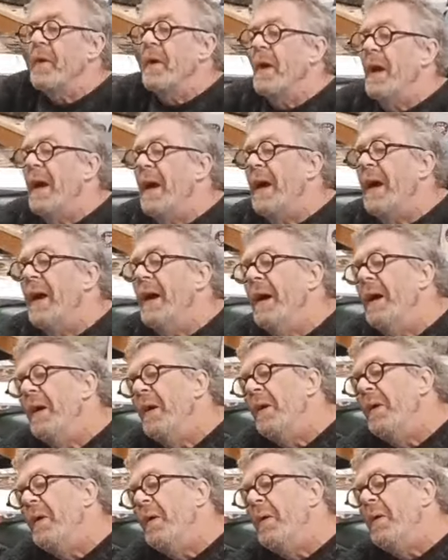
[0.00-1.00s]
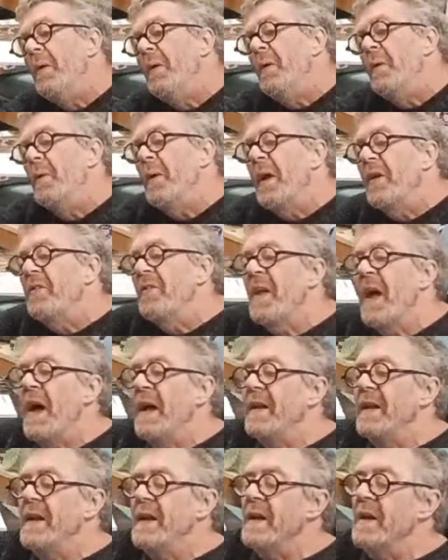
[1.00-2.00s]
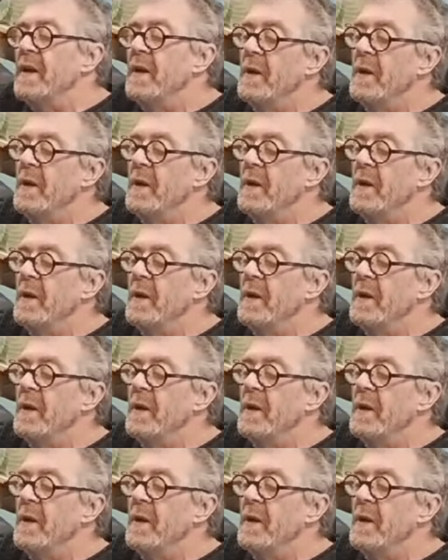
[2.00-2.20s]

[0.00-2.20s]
Yeah. Well, that's the idea.